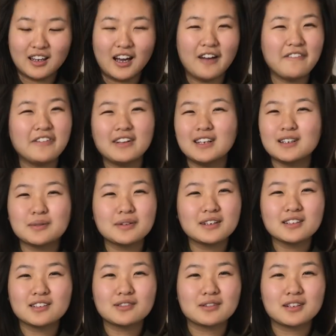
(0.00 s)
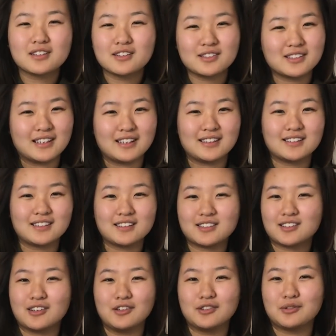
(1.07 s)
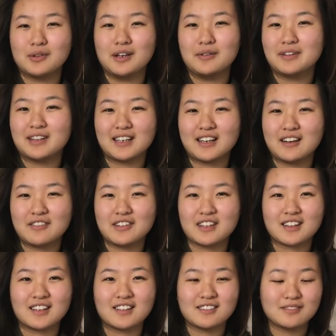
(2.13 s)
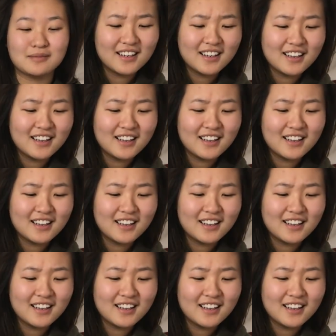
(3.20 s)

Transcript: I feel like spinach is one of those things that just goes well with like everything.